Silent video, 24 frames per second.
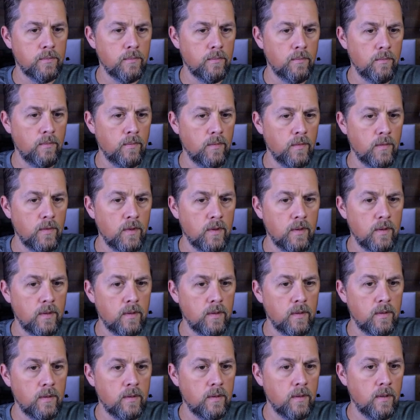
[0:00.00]

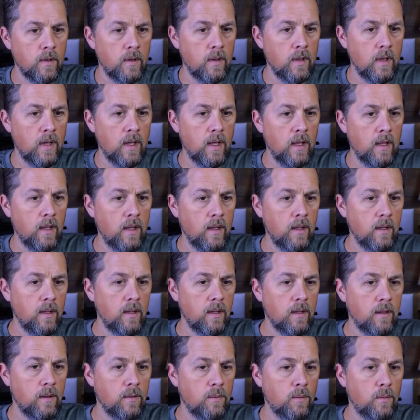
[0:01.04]

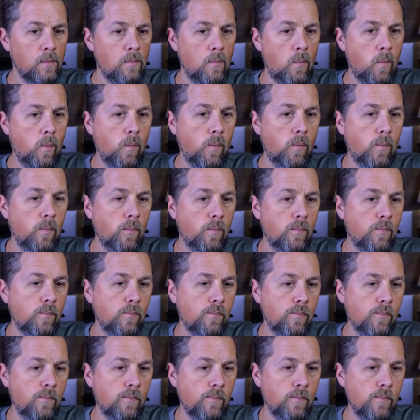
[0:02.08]
Nobody speaks.